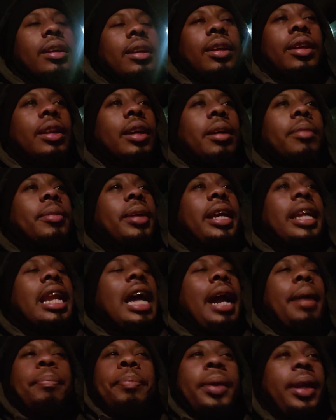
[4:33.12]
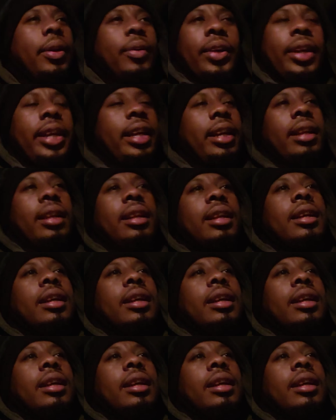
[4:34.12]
You know what I mean? Like period.